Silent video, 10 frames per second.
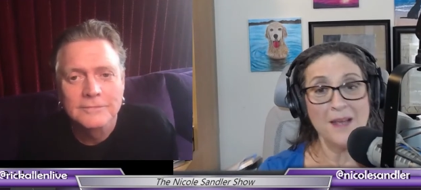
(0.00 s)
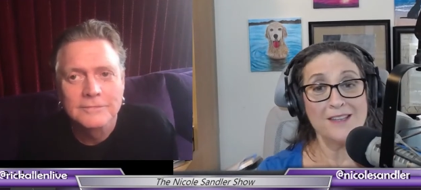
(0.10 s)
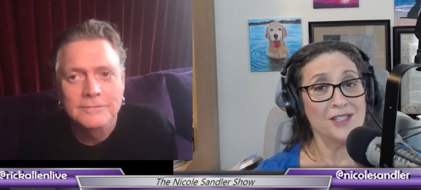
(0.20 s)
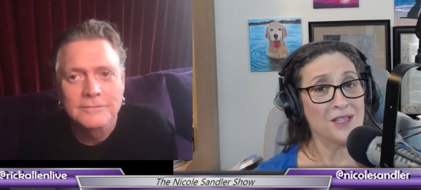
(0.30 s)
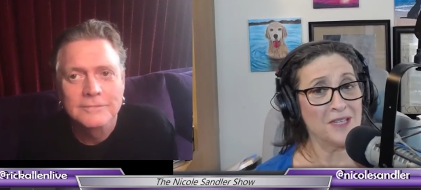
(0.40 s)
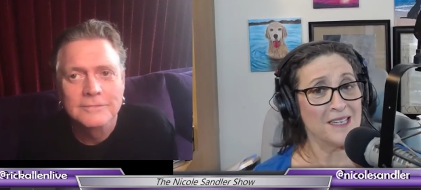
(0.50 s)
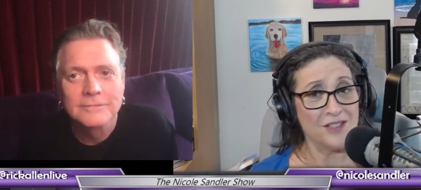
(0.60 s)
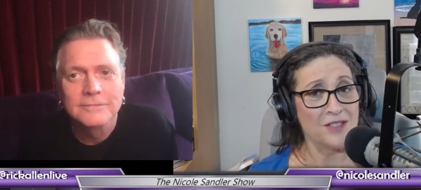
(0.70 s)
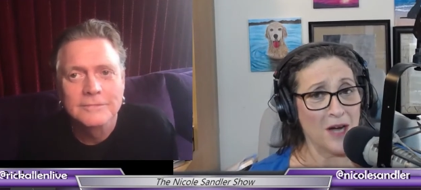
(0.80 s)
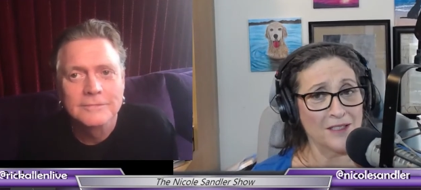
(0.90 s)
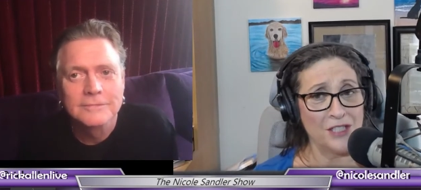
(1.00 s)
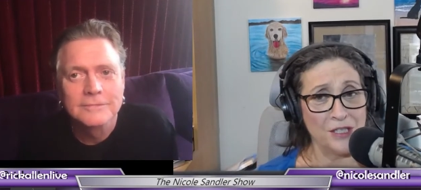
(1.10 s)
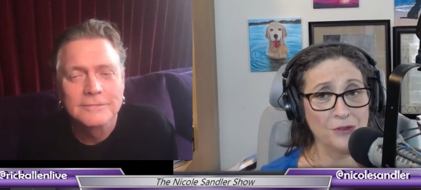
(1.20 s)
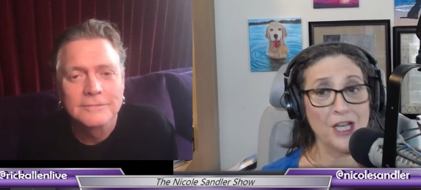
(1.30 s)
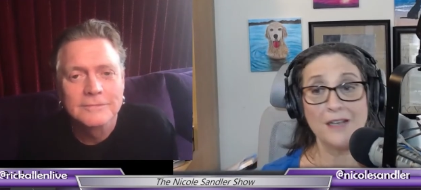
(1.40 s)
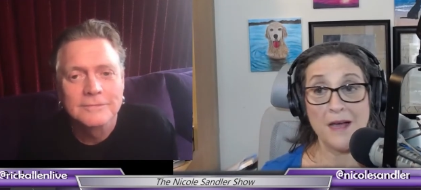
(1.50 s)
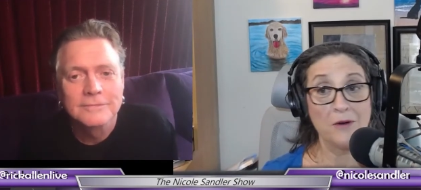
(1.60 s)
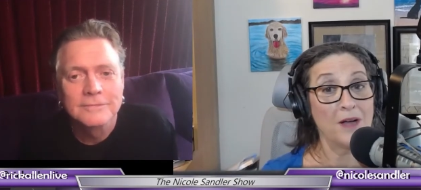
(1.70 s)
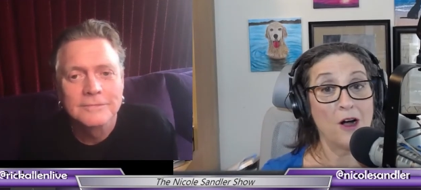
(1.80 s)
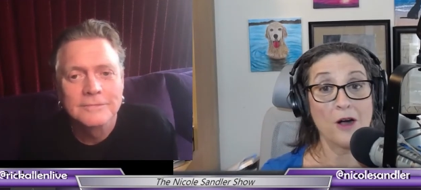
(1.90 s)
Speaker 1: It's so nice to talk to you.
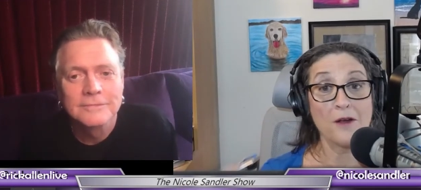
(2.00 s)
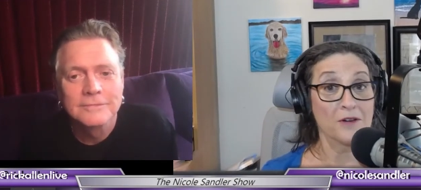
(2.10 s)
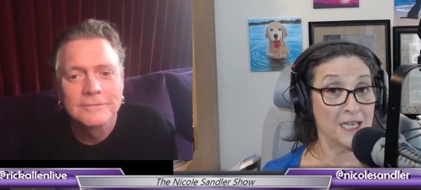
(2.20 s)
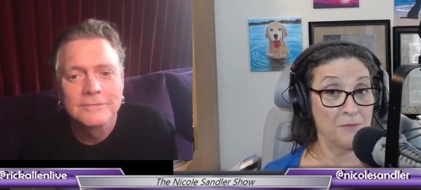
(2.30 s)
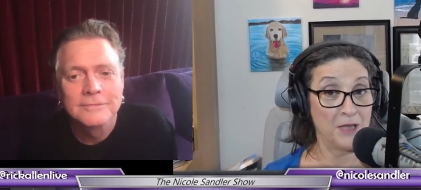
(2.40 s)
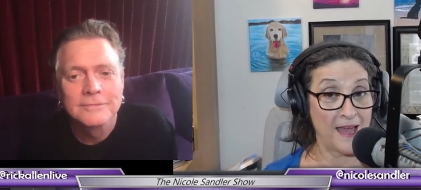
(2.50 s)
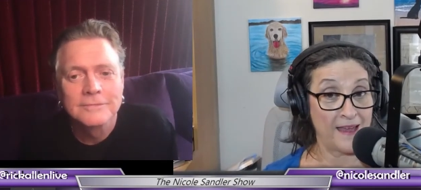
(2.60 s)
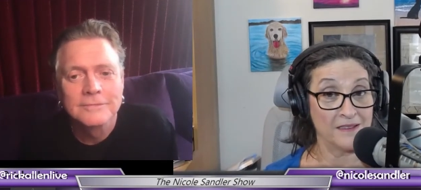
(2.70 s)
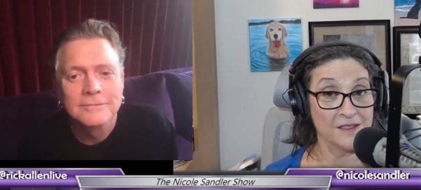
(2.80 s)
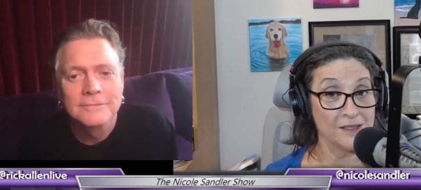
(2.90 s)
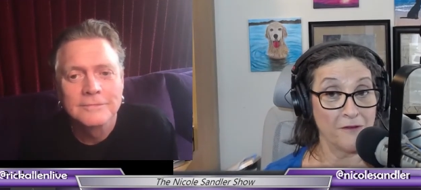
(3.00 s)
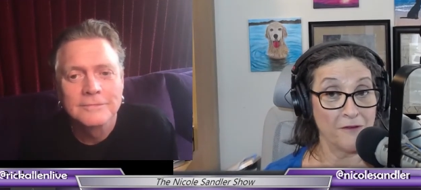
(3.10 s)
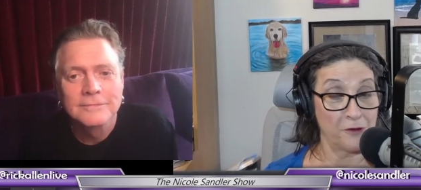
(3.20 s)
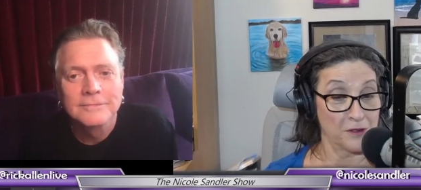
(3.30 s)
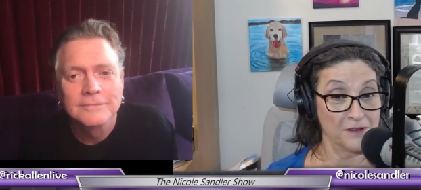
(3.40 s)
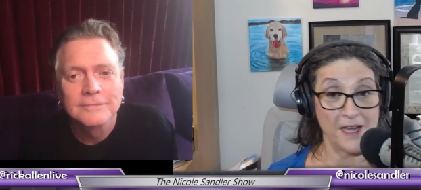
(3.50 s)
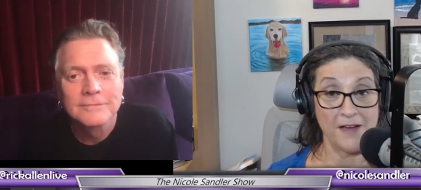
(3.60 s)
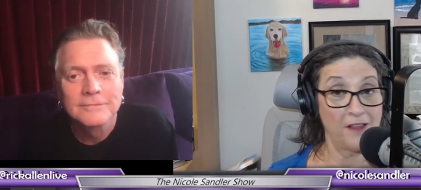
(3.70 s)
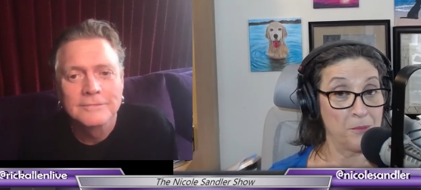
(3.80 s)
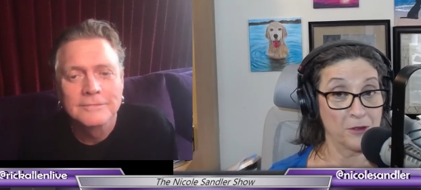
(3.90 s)
Now, are there any plans for
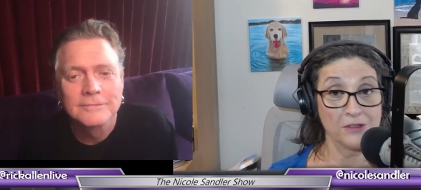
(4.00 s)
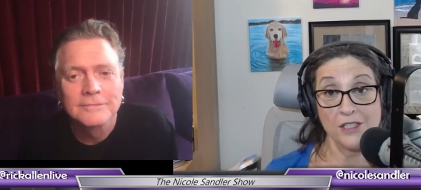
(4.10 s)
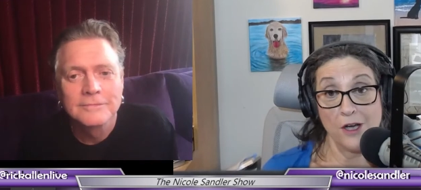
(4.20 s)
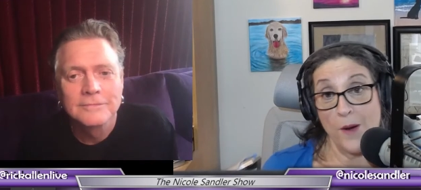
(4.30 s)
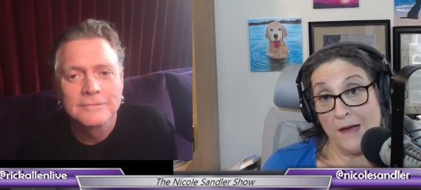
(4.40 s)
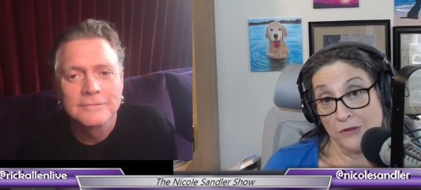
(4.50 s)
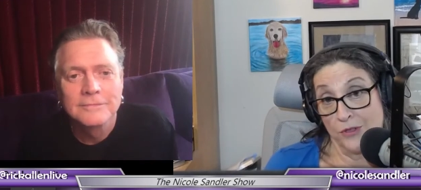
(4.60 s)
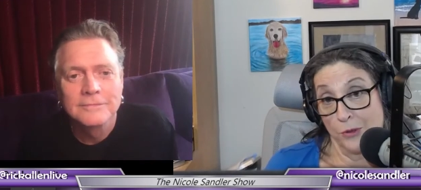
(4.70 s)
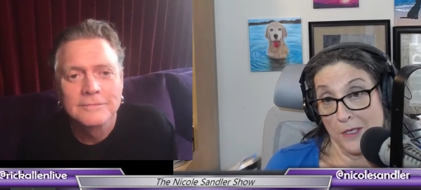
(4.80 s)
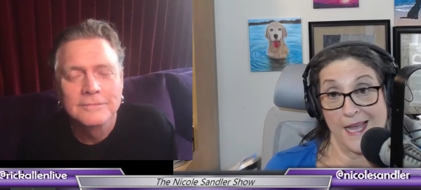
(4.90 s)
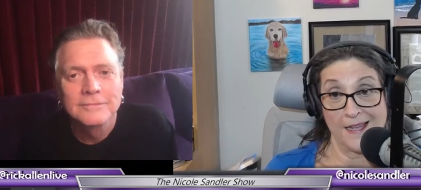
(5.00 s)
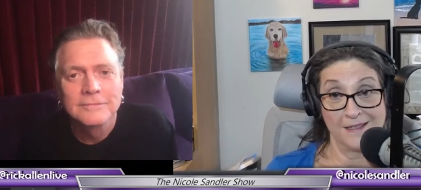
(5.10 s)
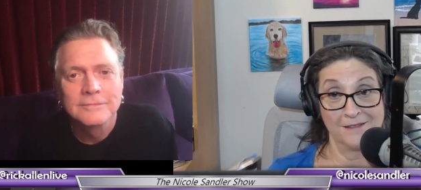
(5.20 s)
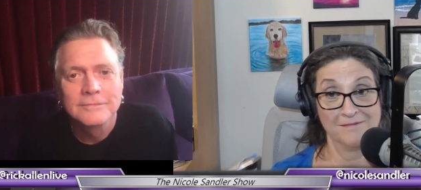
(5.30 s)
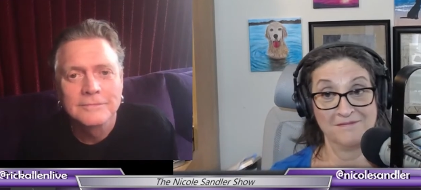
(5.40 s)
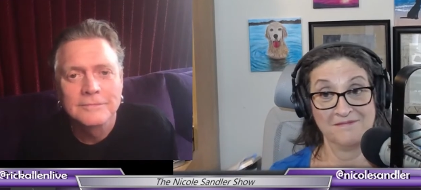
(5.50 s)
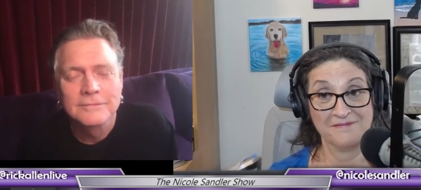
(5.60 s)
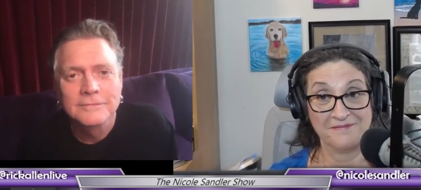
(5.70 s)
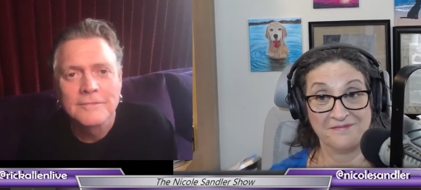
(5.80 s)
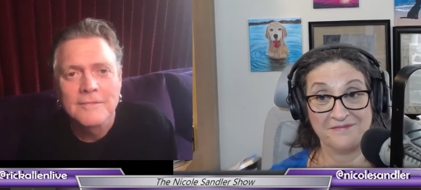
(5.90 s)
Def Leppard to go out and tour again?
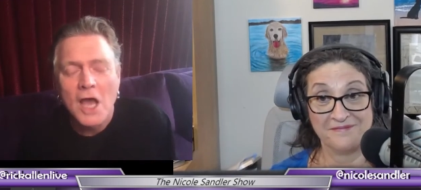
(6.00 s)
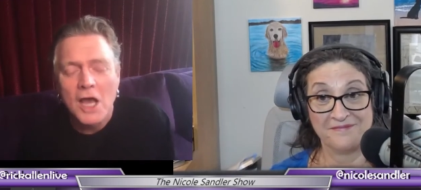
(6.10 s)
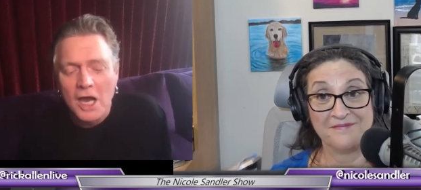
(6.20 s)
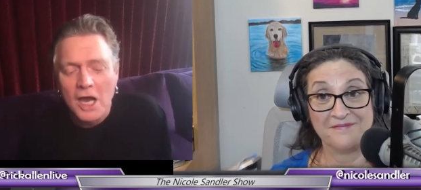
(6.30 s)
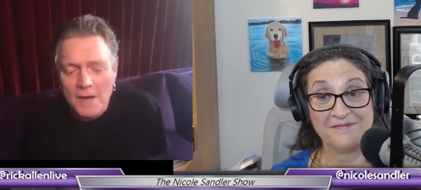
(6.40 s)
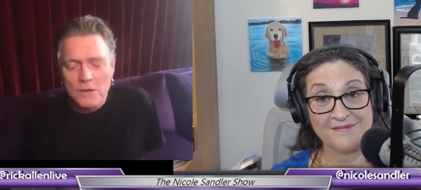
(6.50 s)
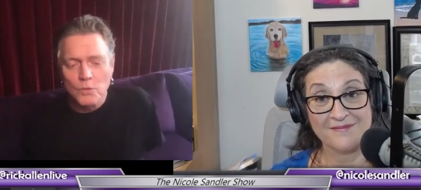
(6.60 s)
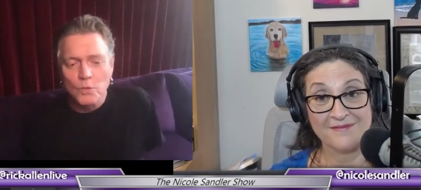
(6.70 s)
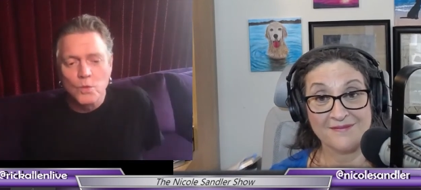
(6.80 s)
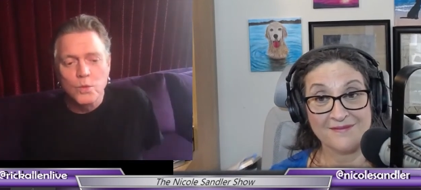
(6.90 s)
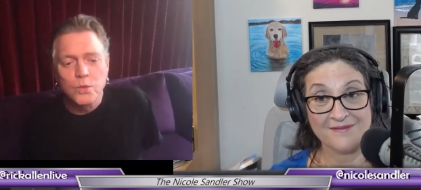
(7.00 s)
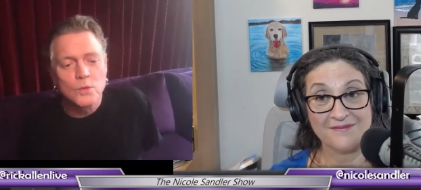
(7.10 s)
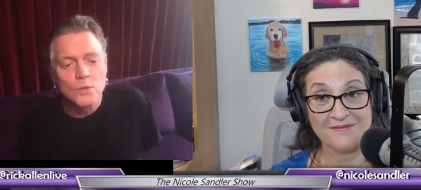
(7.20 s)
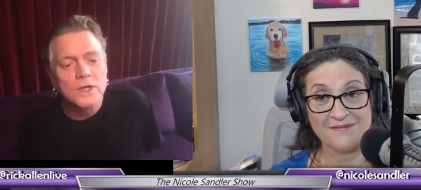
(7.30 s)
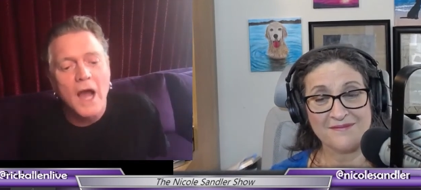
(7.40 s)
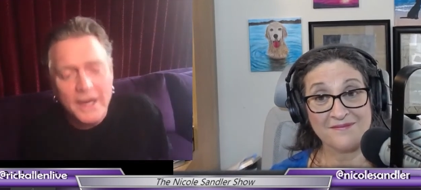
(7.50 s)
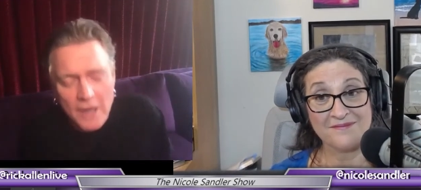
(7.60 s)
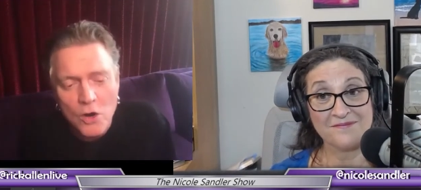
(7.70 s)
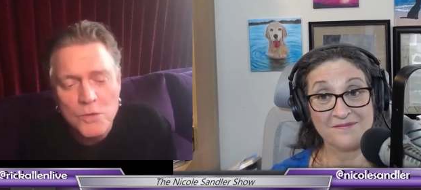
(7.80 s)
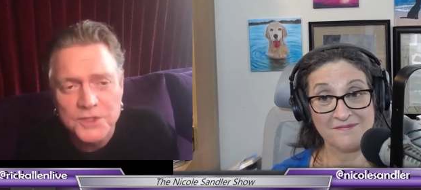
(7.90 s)
Speaker 2: I
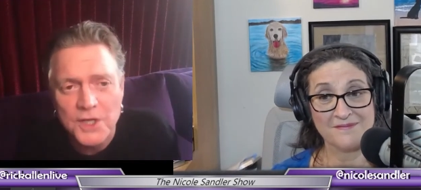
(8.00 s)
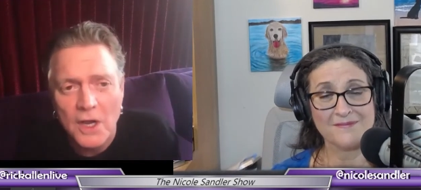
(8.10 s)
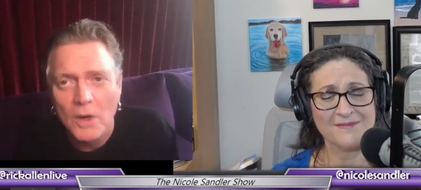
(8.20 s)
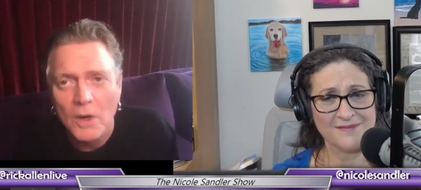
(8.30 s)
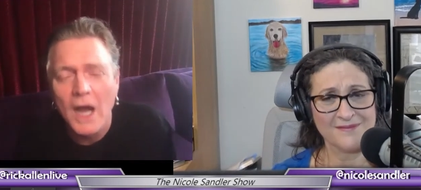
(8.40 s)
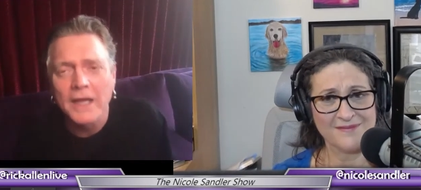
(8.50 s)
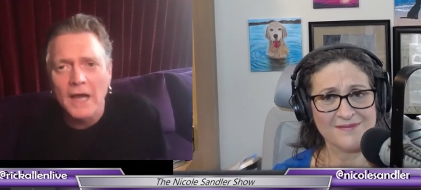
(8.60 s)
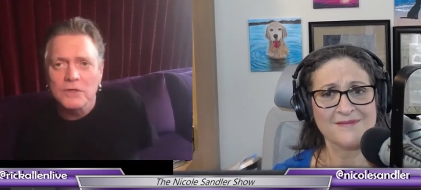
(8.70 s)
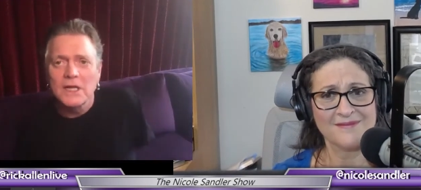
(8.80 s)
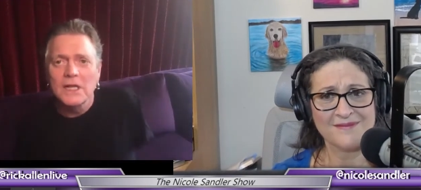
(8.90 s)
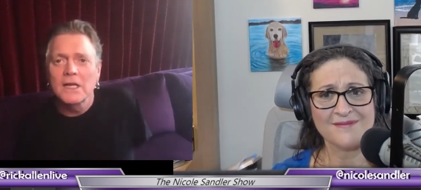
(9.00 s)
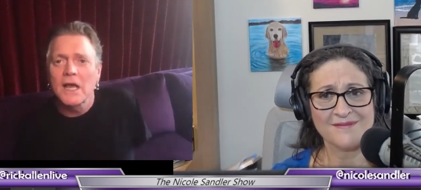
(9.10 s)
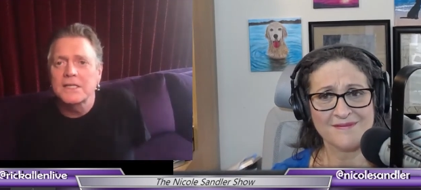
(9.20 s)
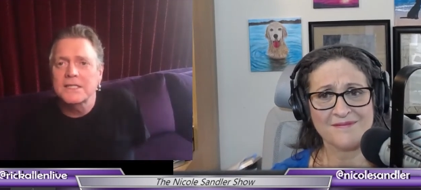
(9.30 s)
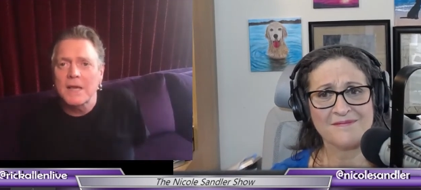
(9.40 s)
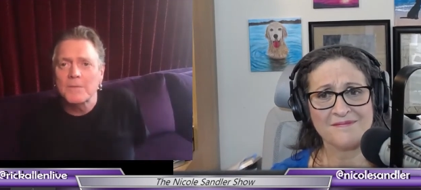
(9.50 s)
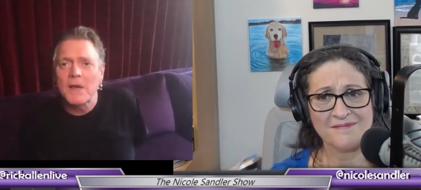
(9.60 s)
hope so. I'd really like to get back